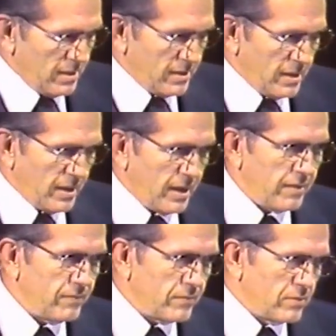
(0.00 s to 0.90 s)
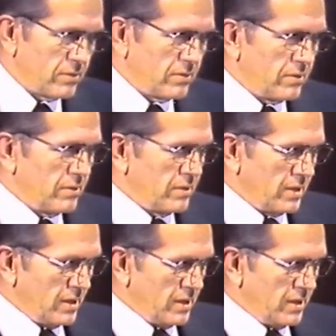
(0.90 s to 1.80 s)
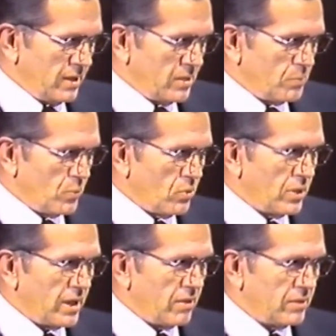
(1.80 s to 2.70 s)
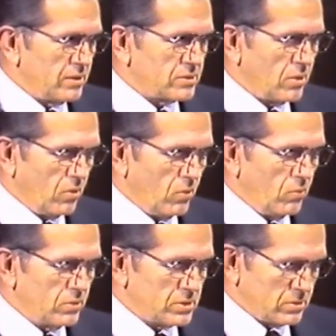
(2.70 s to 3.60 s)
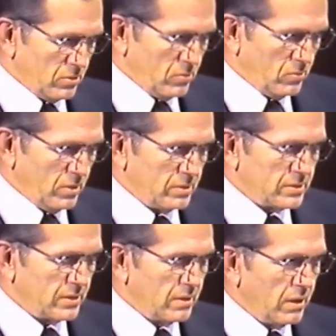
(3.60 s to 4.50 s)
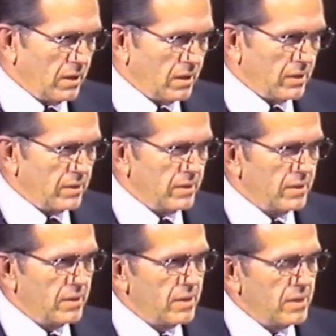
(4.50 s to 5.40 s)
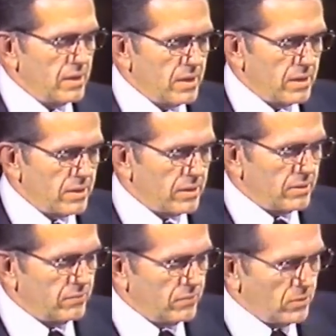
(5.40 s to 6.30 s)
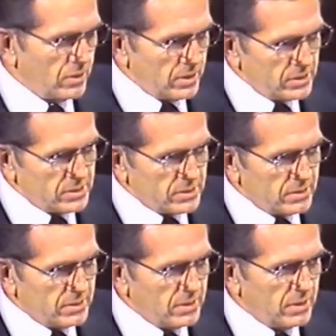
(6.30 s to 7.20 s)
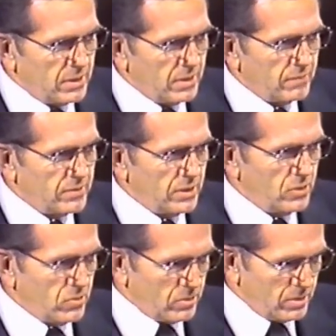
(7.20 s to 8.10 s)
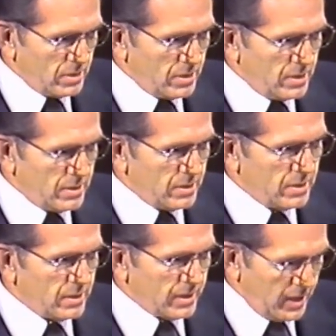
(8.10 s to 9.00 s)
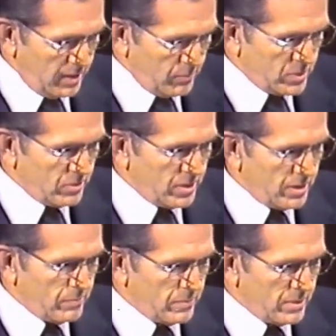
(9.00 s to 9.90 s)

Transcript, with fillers: that after he had poured out his whole soul to God, the voice of the Lord came to him.